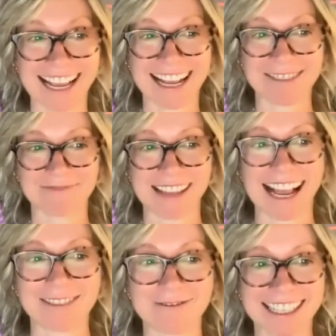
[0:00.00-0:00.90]
Um,
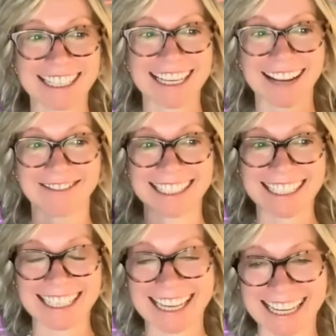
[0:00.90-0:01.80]
I would I would
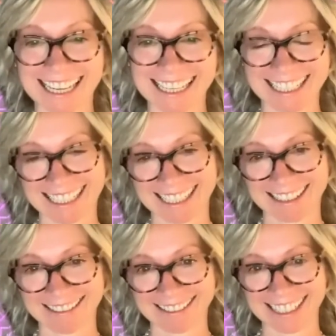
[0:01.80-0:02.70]

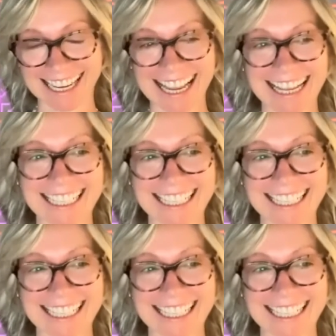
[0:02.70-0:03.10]
uh,